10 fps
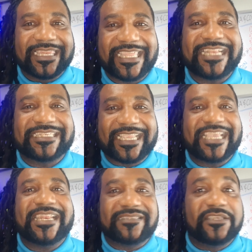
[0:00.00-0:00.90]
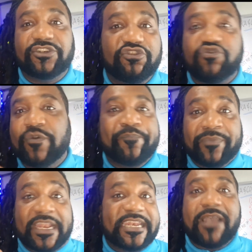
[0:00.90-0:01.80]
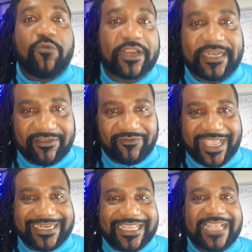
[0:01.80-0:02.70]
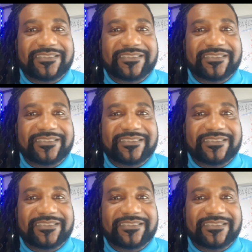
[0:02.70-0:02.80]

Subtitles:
LinkedIn is the new networking event.